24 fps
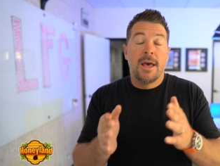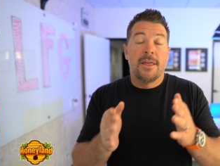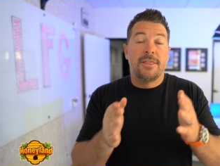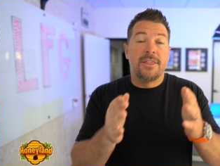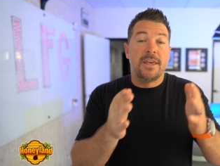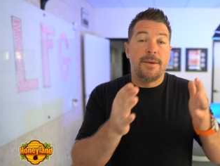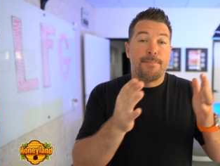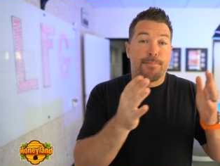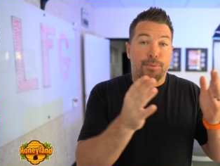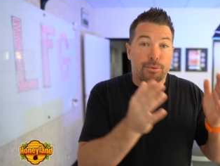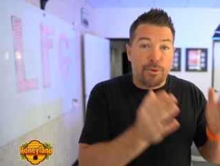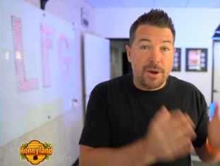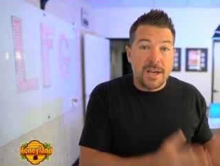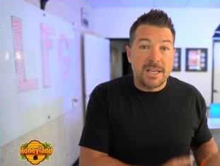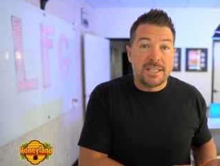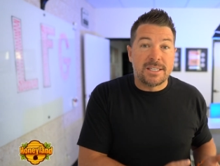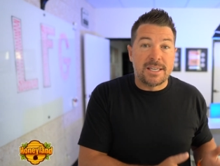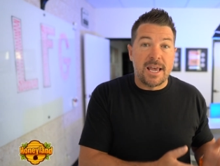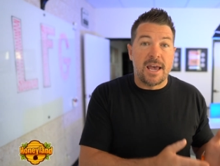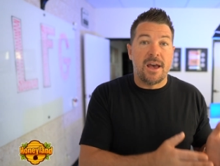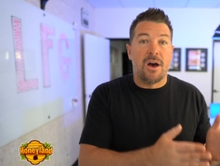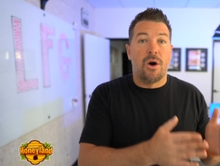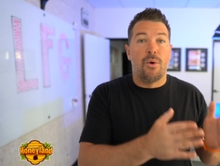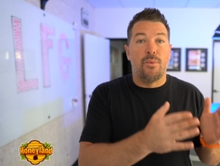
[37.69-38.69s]
The
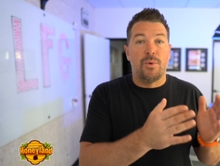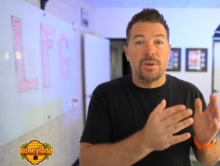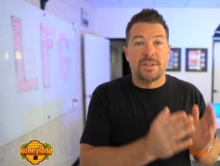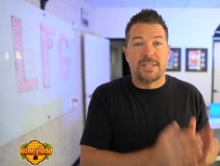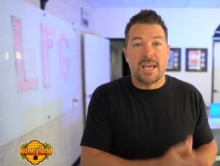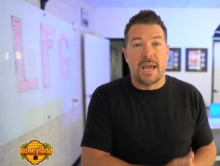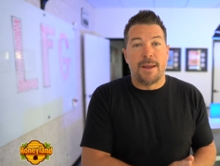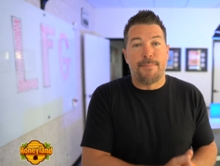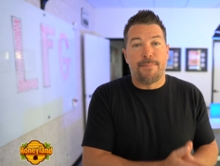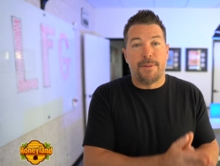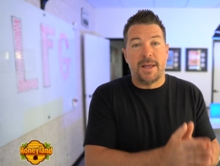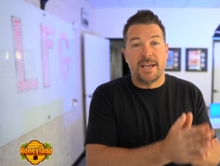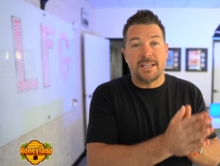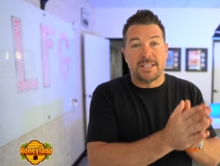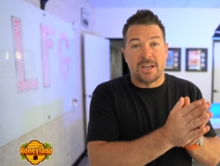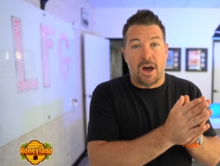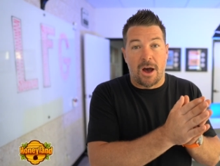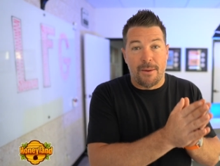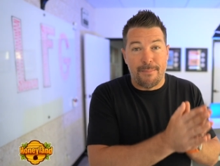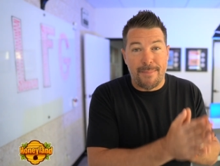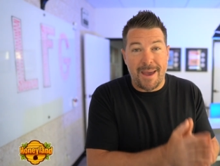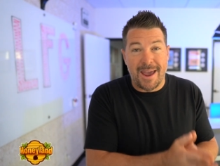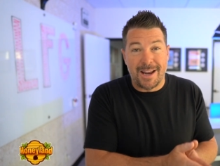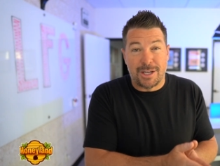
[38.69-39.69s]
pre-sale will take place
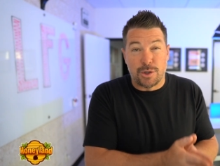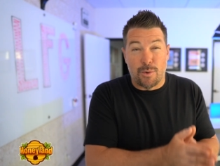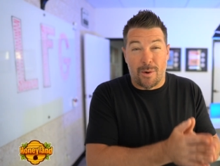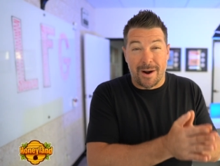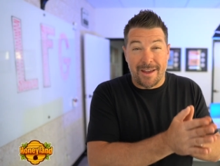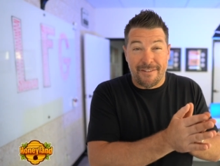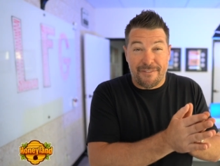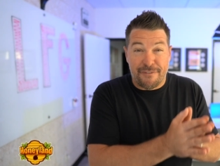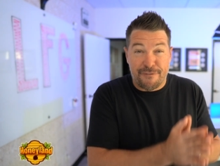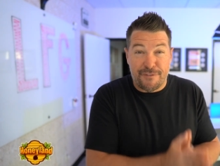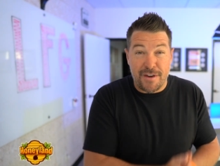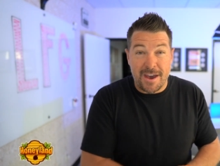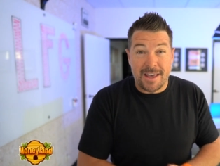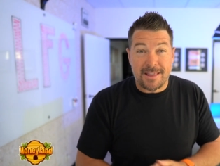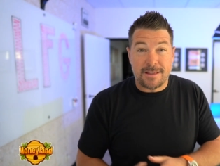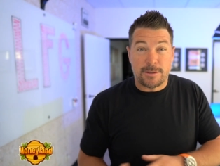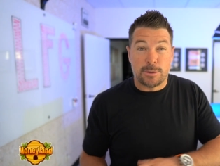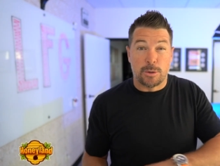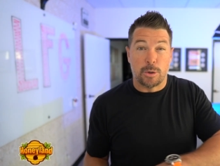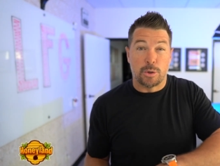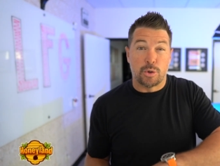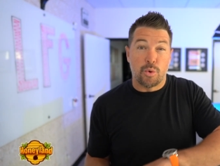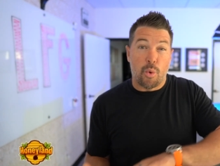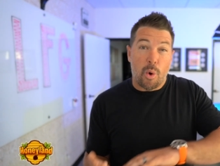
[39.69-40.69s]
on May 25th,
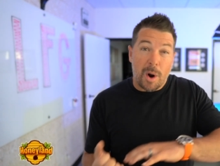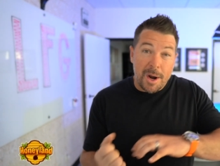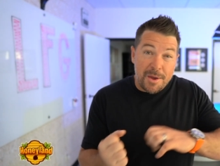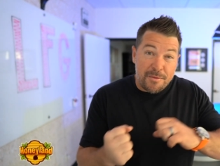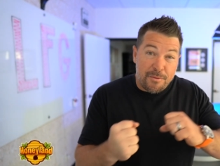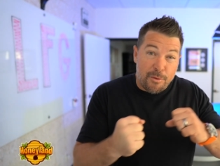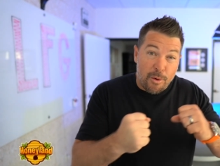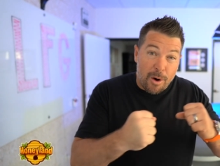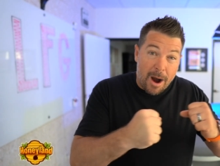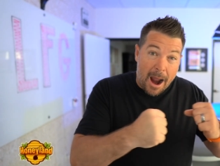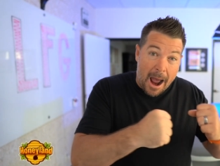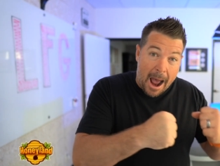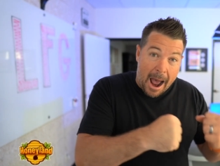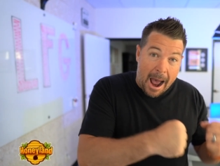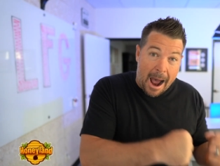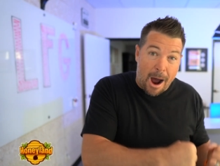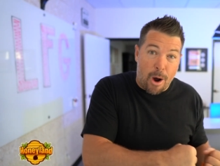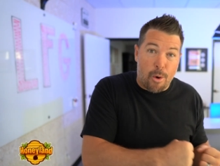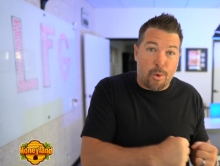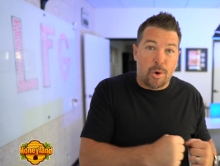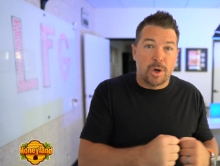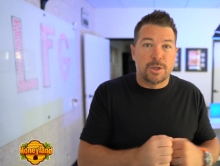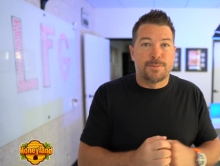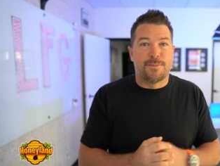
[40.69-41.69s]
so 24
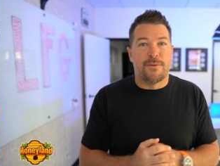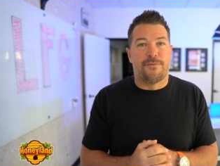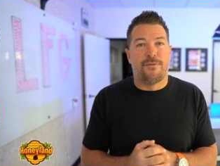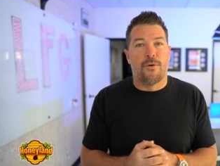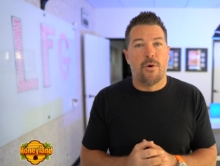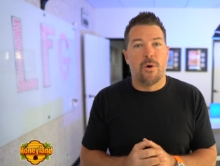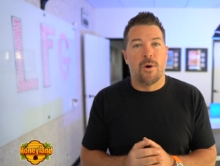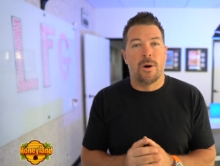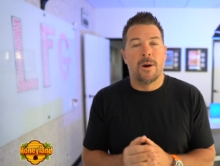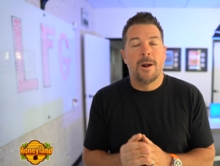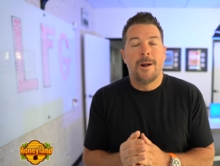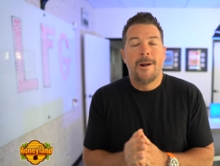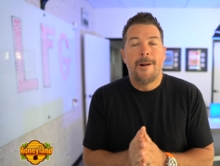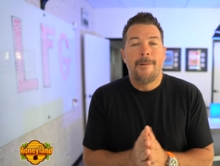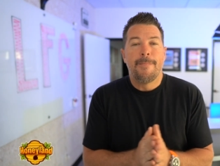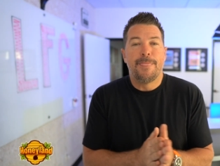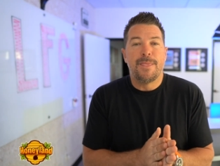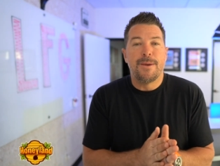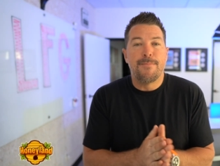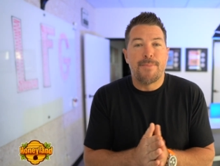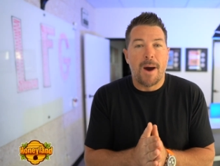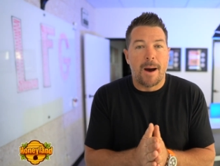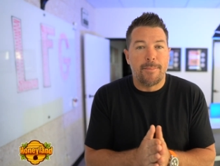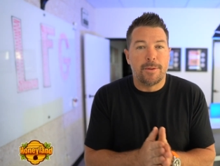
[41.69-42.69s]
hours before
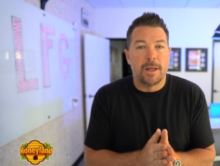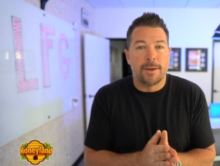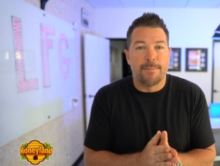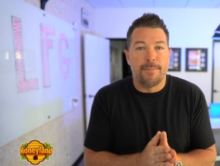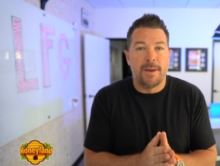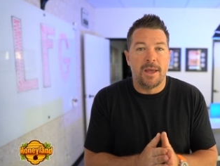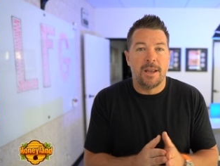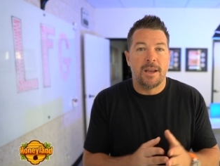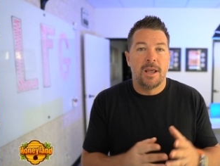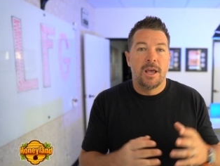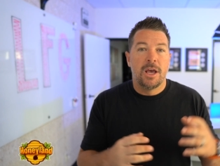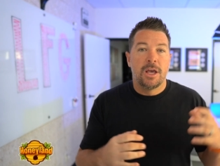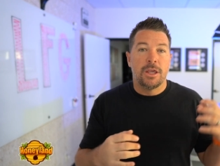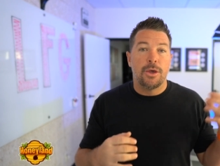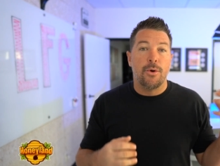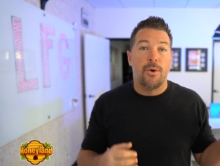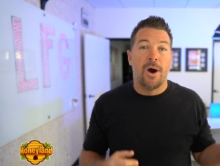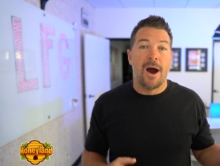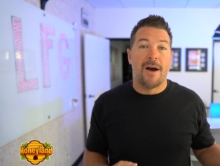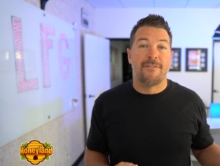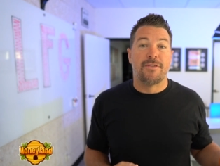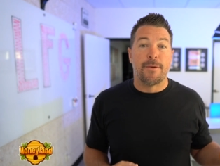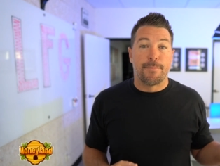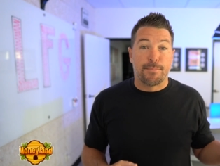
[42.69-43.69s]
the public mint, you
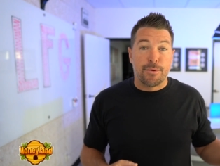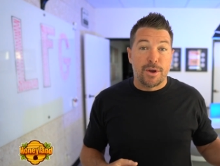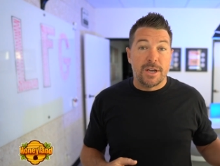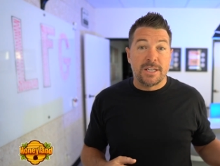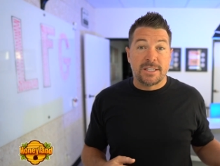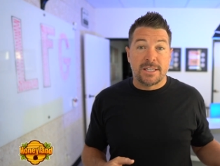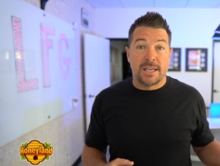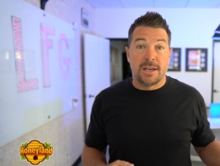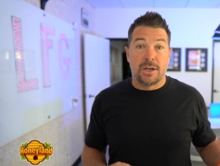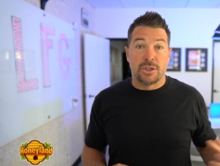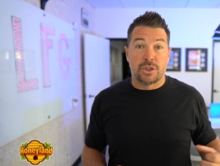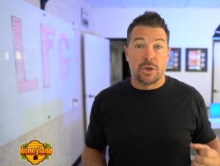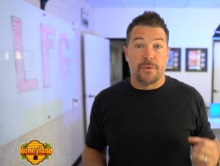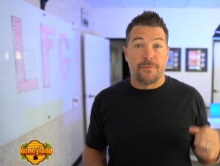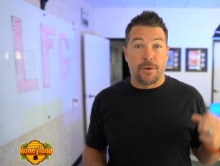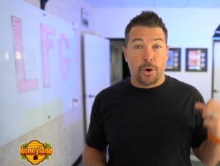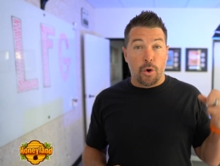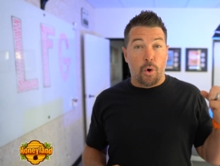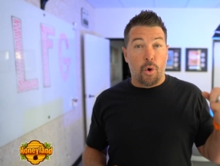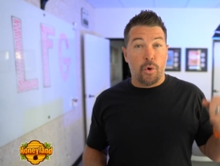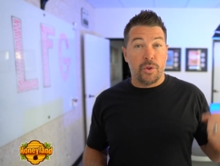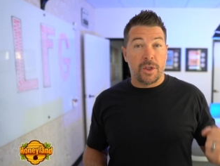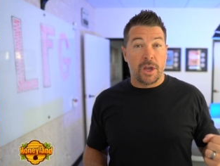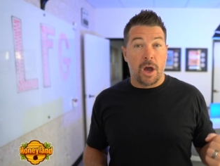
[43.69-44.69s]
will have the pre-sale. So if
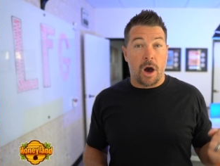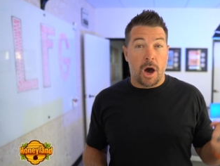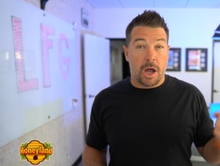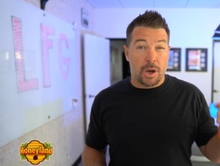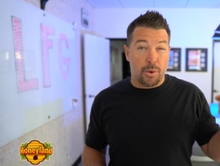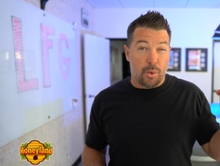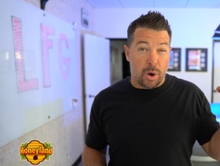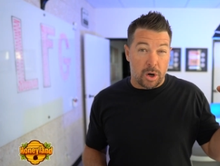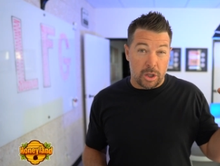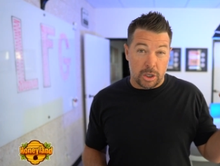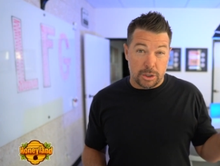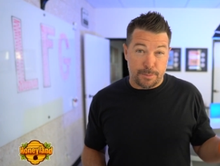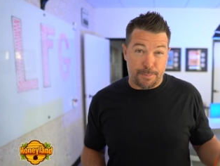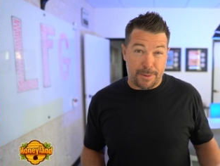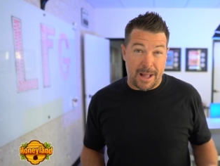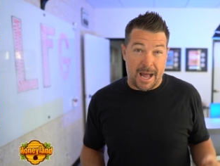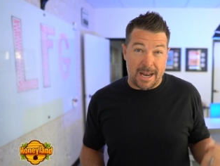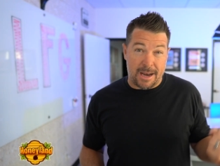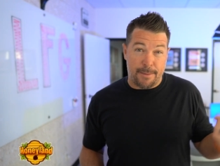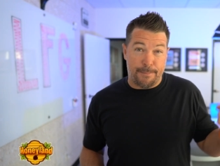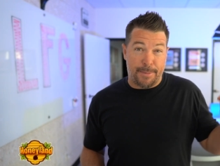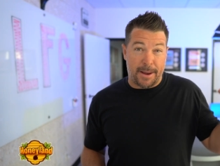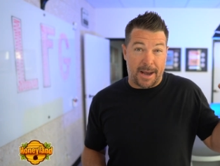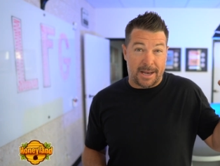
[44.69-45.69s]
you're holding on to one of those
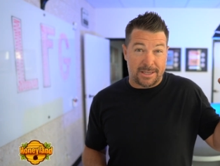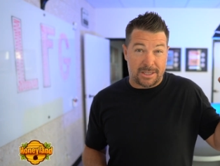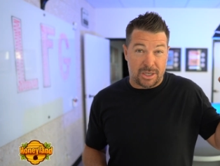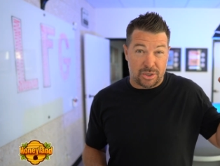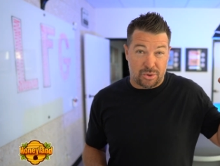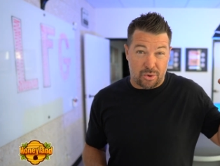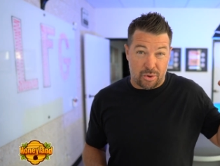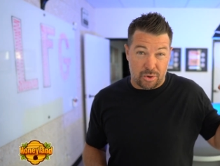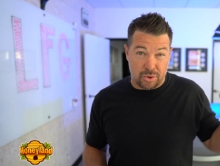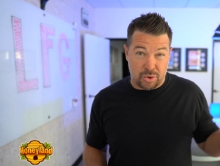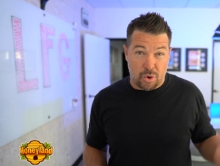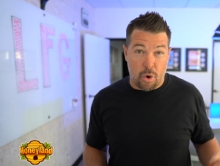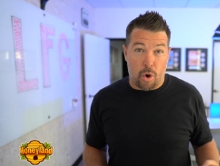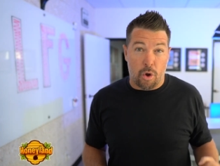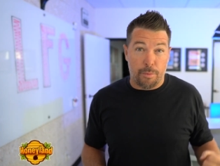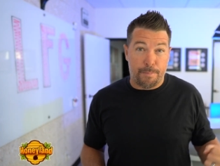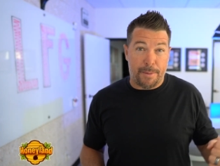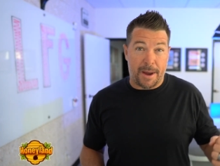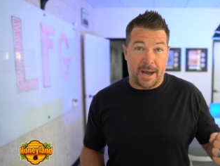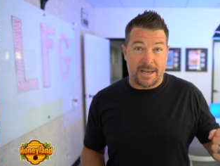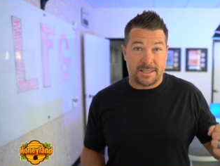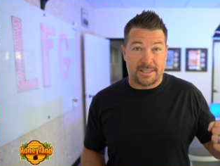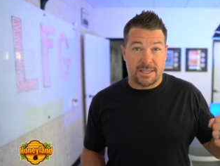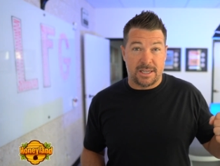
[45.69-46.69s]
platinum passes or those gold
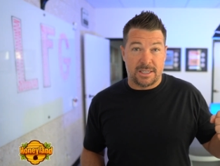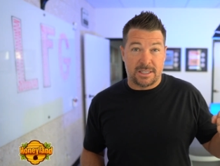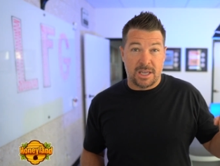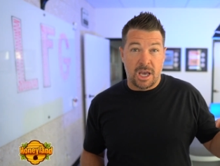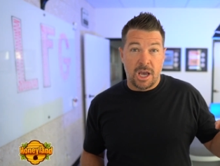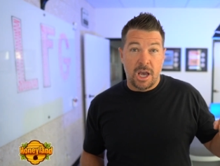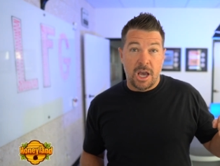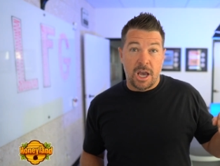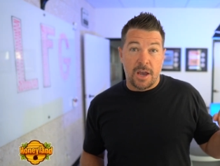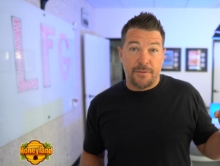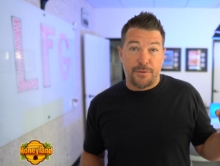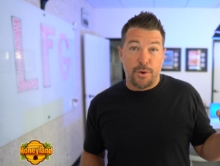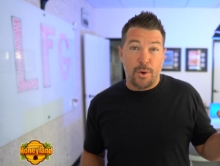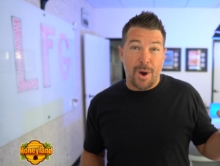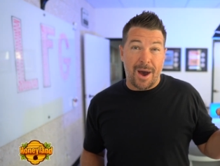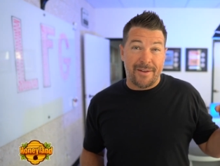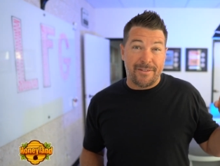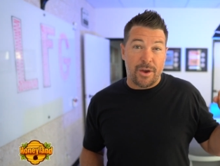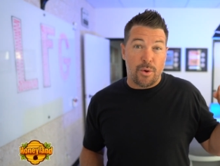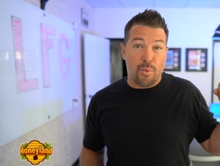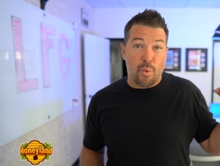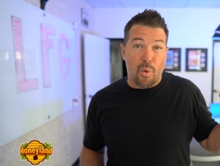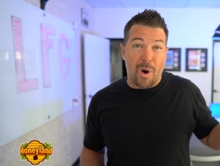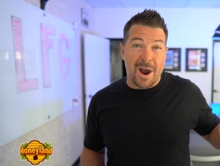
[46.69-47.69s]
passes, if you
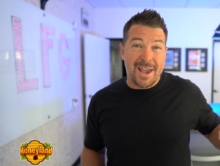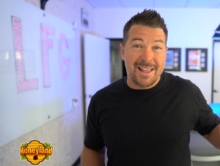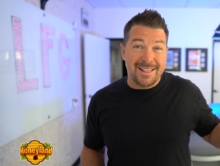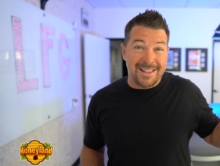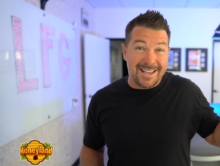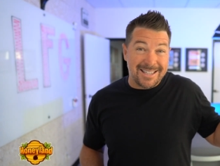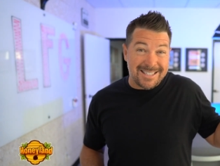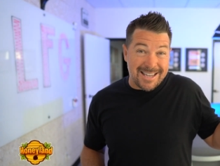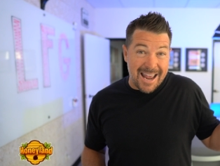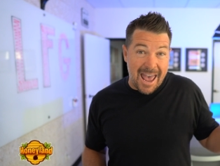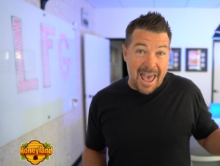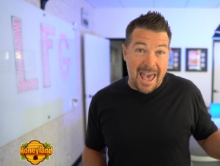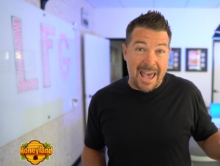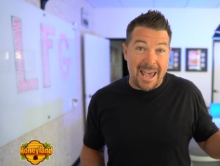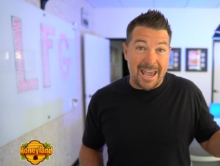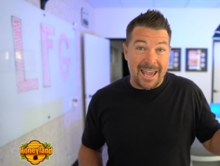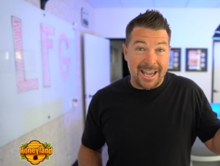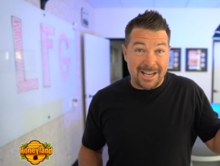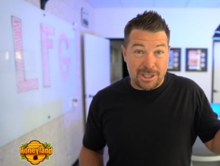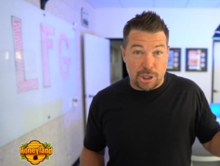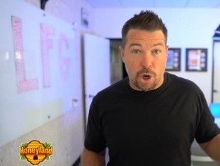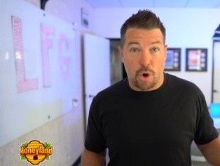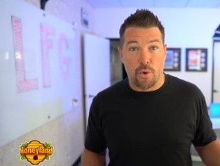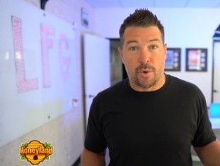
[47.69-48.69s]
have a whitelist
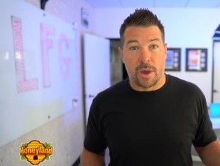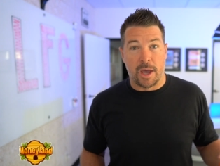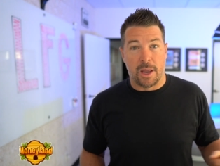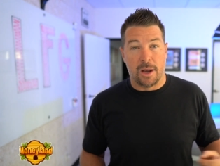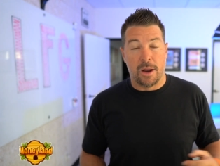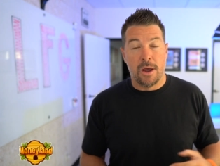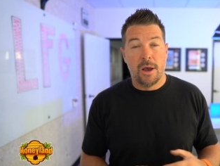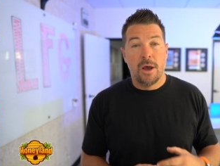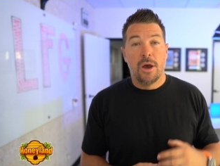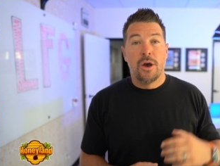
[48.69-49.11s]
A token,